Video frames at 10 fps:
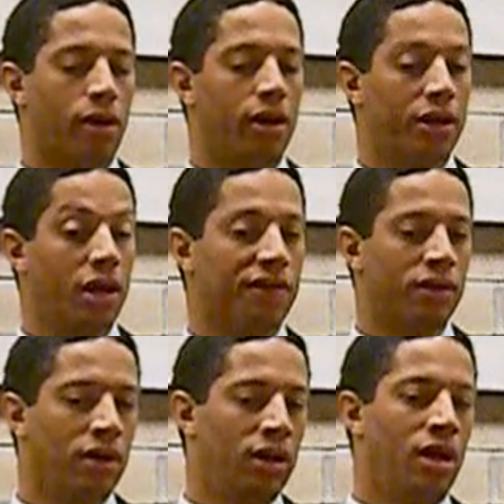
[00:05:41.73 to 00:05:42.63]
quality is,
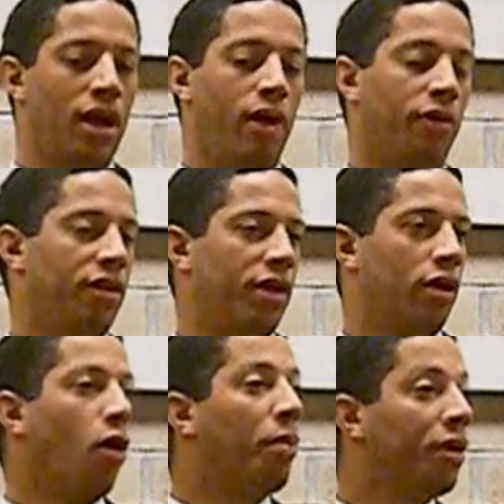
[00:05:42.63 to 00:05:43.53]
and whether
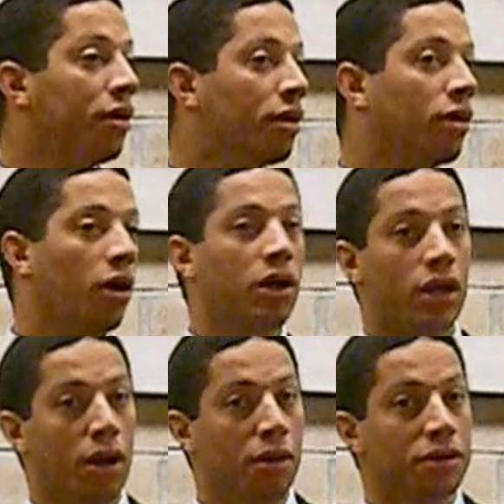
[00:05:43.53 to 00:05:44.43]
they're open or
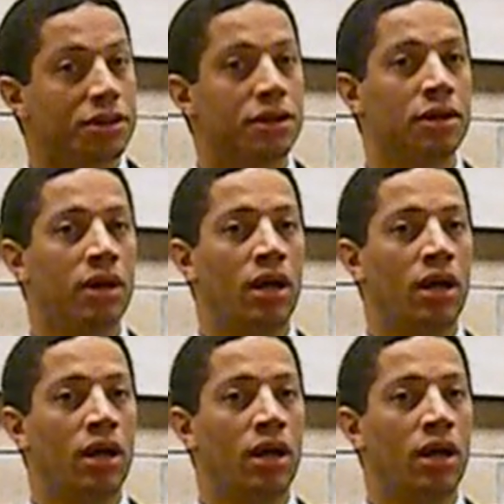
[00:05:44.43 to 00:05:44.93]
closed,